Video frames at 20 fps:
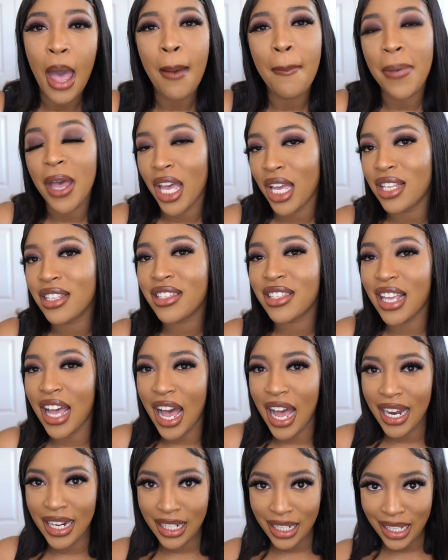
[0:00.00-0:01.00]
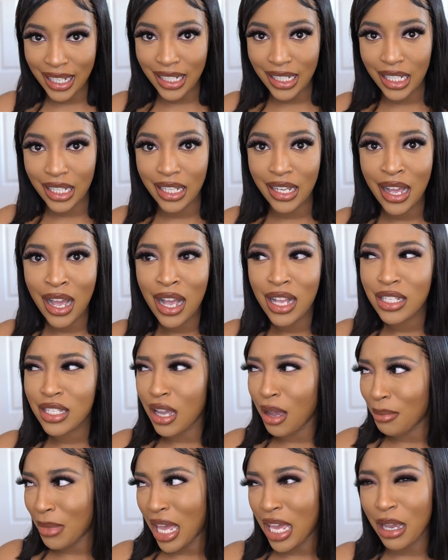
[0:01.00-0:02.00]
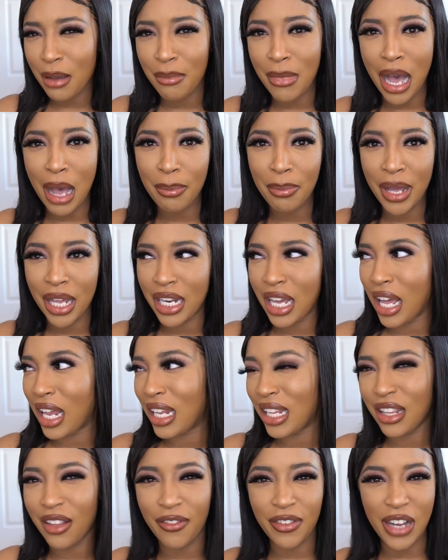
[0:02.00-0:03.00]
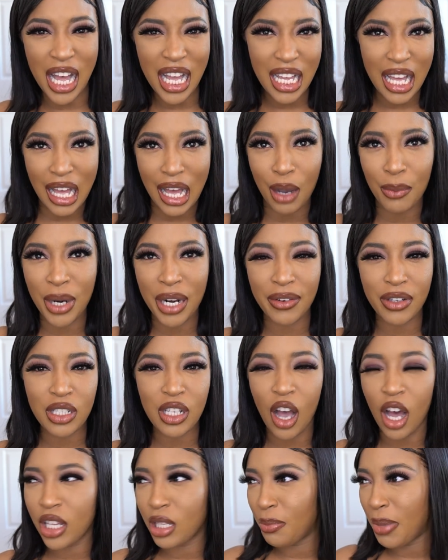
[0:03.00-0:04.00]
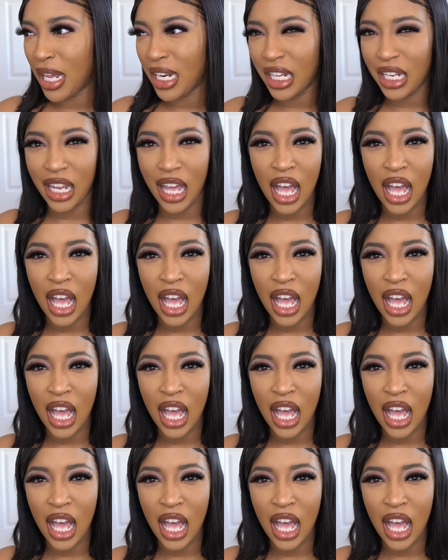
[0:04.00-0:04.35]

paste that I needed to make my penne alla vodka, whatever it's called, the penne